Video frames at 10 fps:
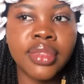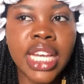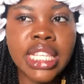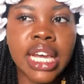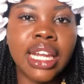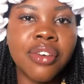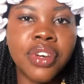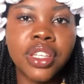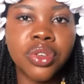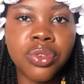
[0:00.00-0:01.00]
things that can
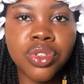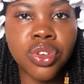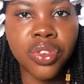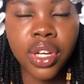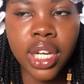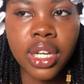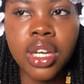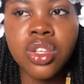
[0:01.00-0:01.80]
affect the growth of your hair.